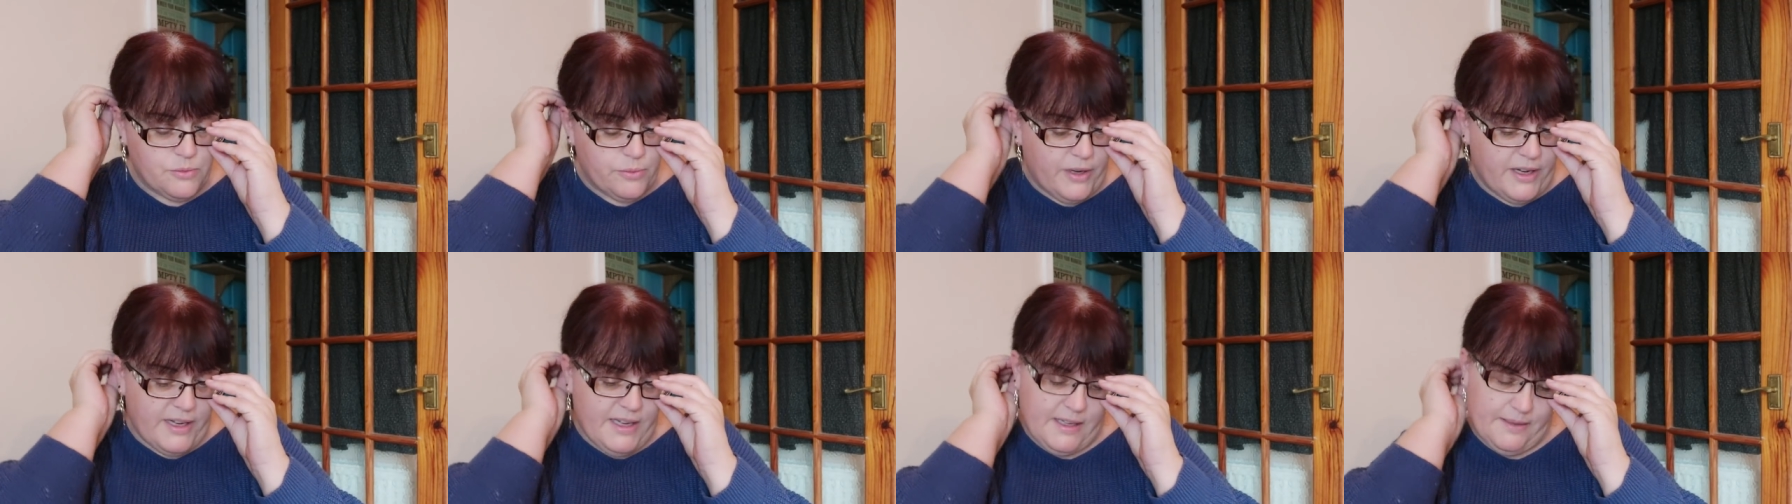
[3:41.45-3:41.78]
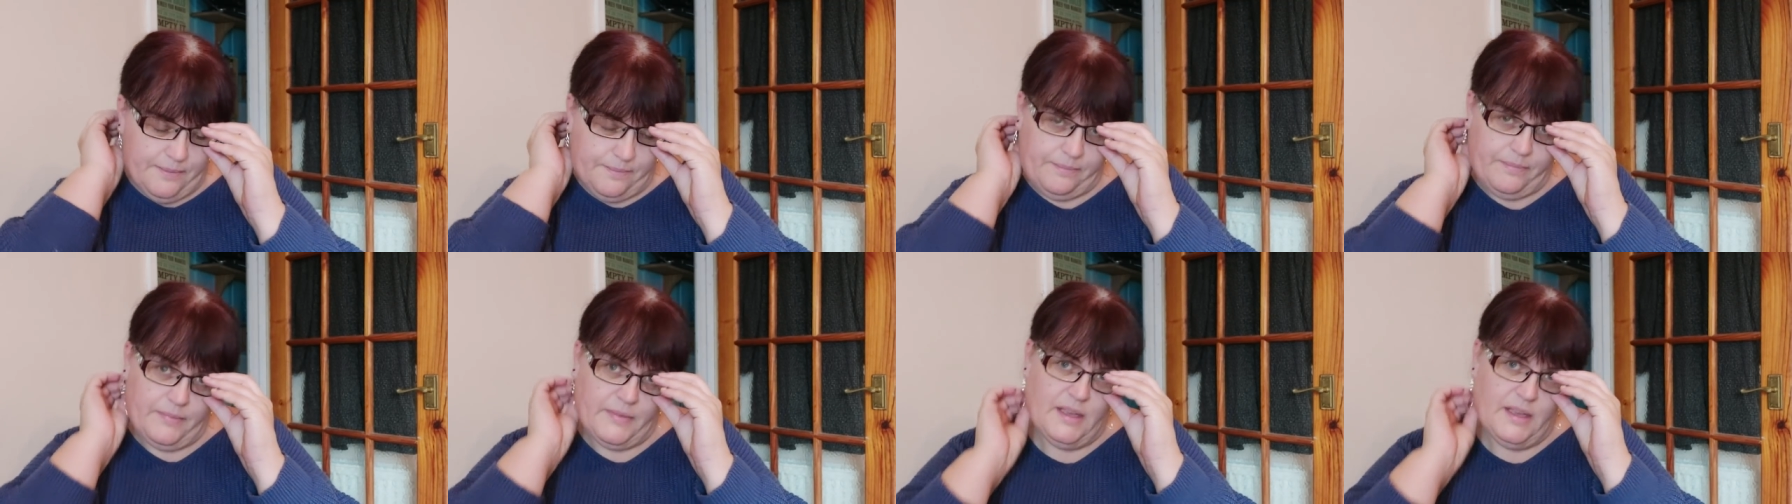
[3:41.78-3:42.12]
weight.
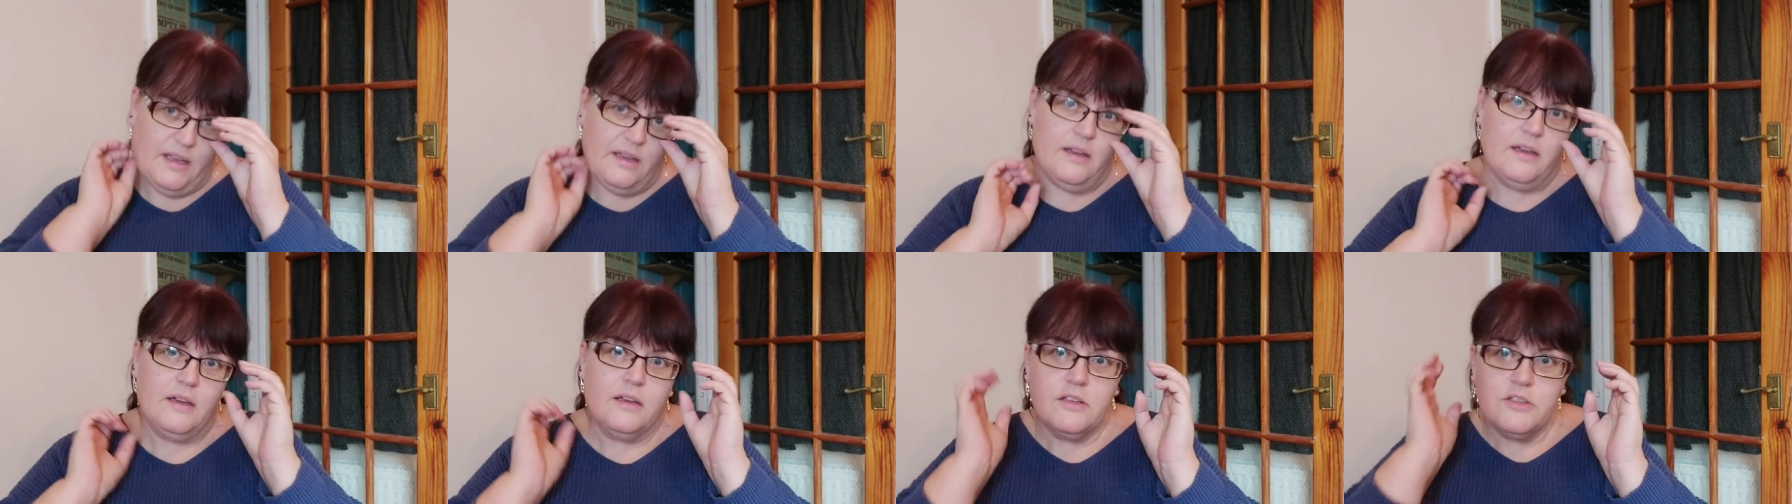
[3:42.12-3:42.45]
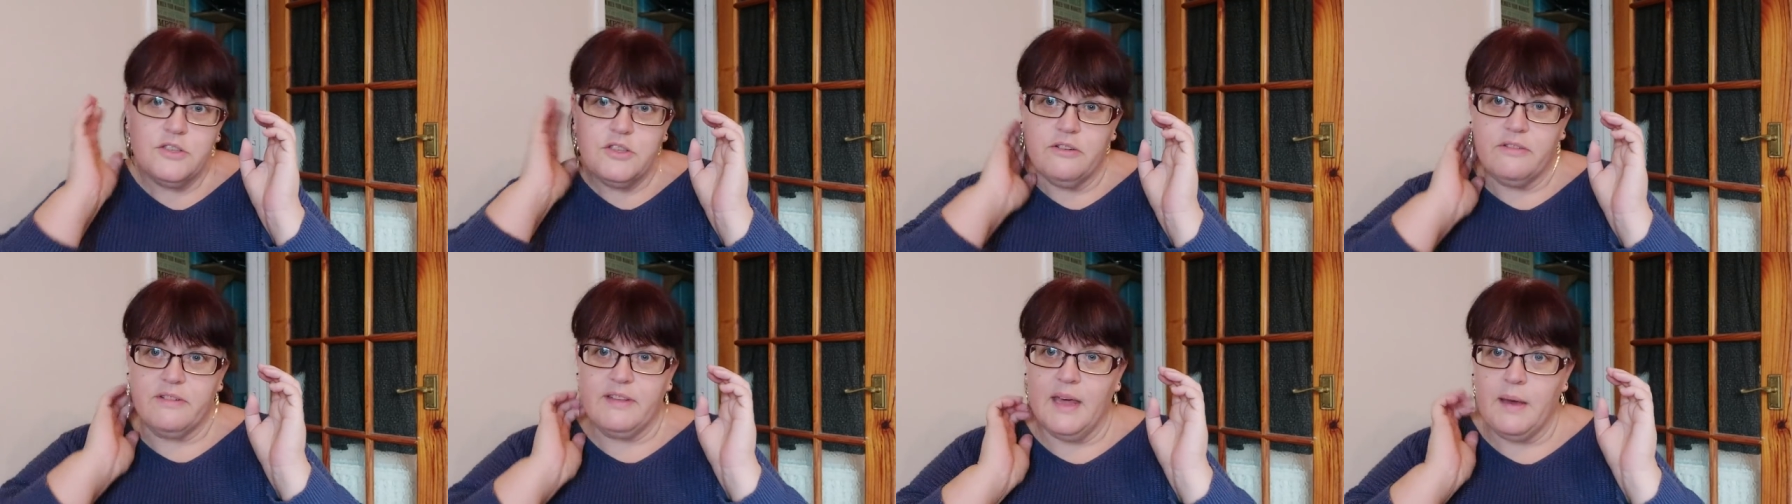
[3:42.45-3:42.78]

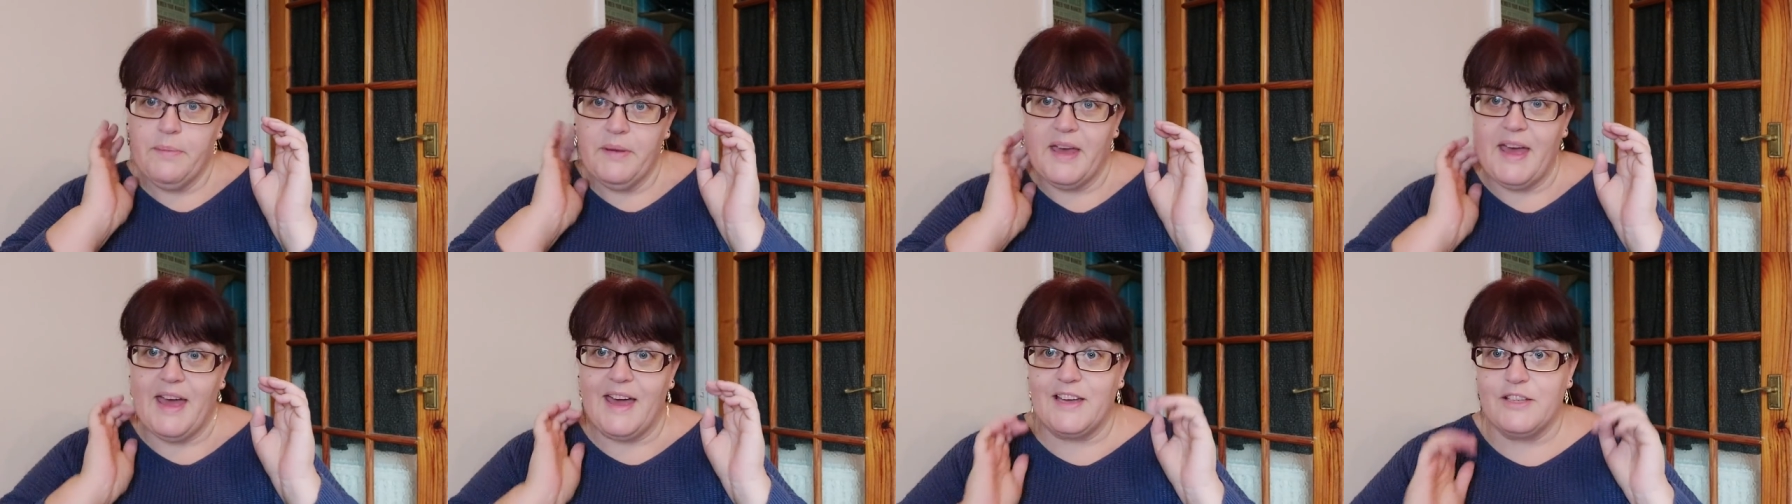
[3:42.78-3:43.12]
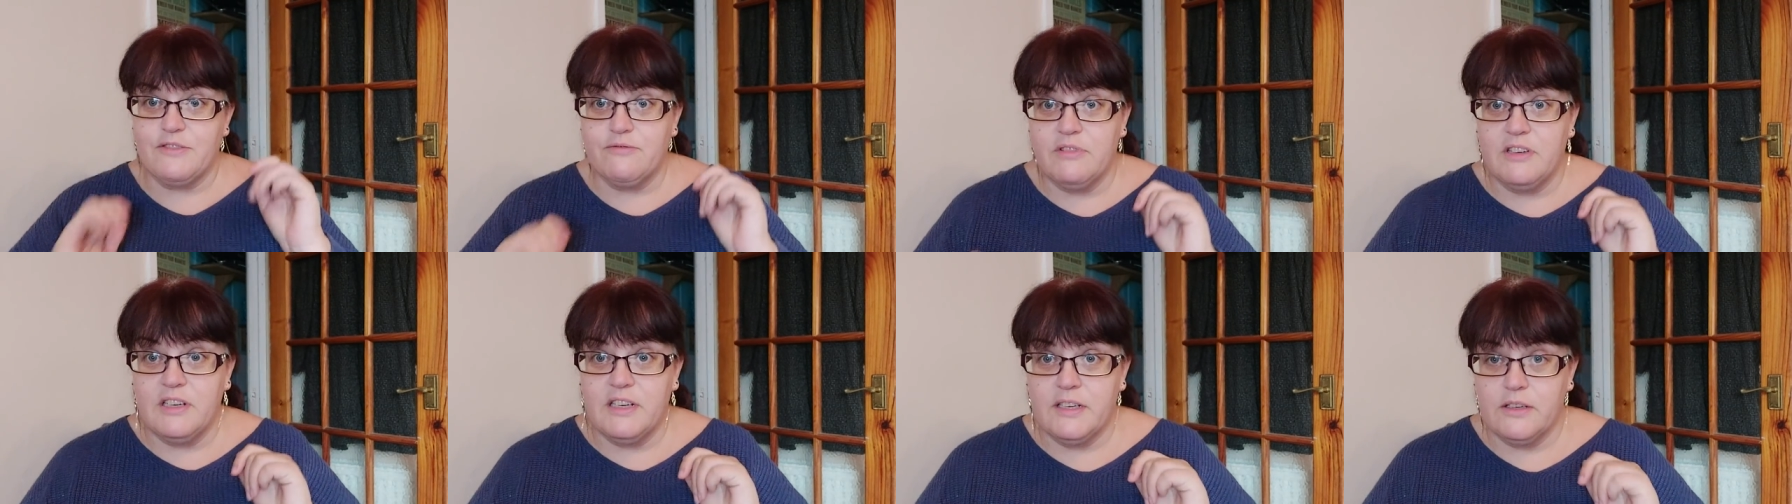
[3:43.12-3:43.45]
Sorry, that bit of hair
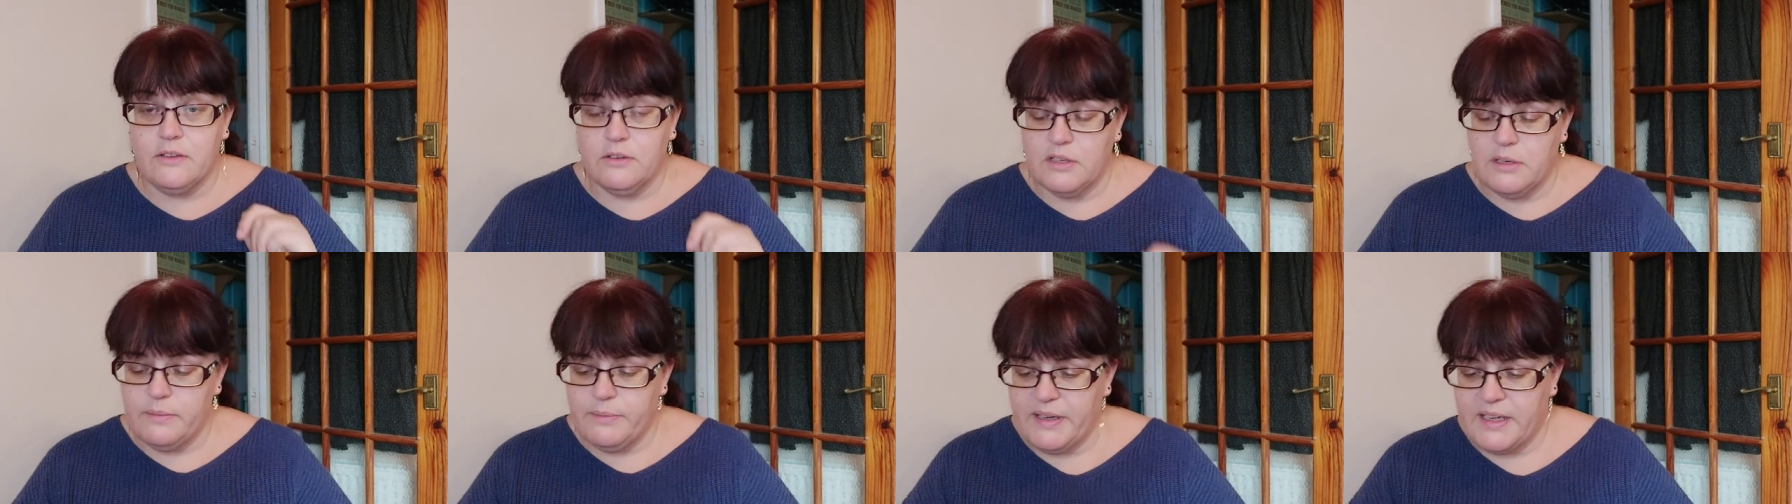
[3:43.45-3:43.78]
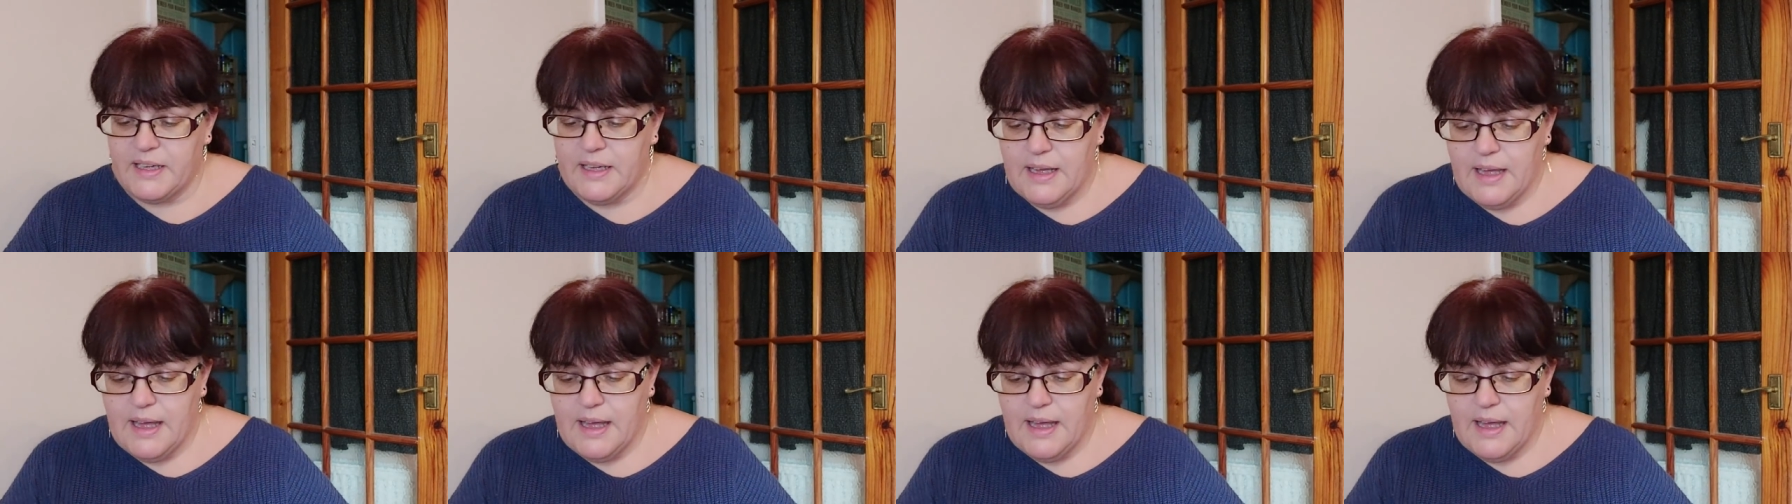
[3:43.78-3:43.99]
is really annoying me.